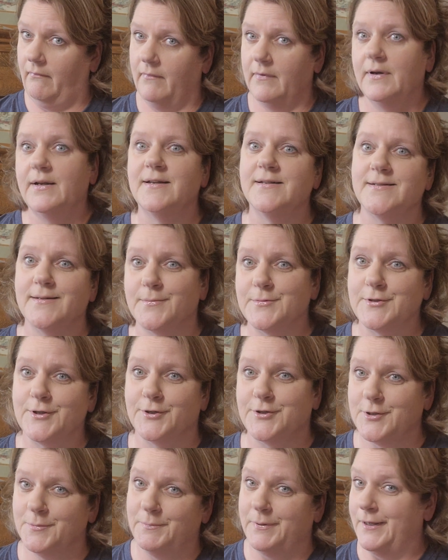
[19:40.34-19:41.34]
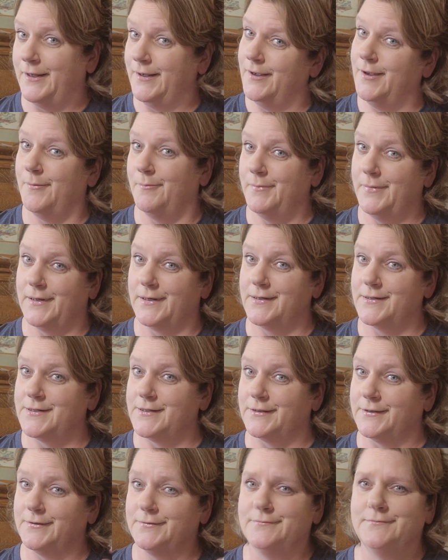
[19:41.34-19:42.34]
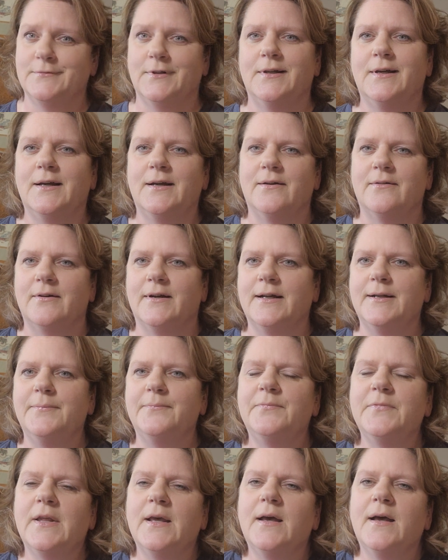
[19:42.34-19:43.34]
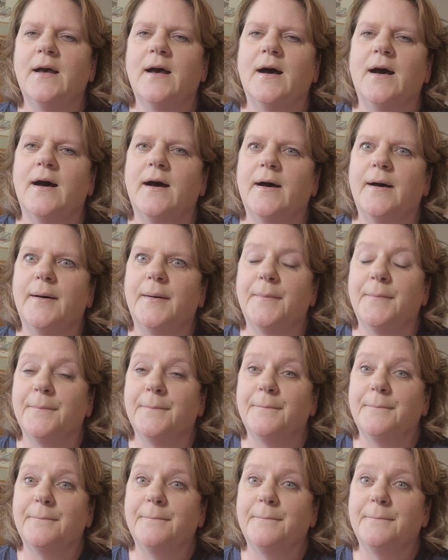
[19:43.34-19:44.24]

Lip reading: because I'm such a big deal, right? That's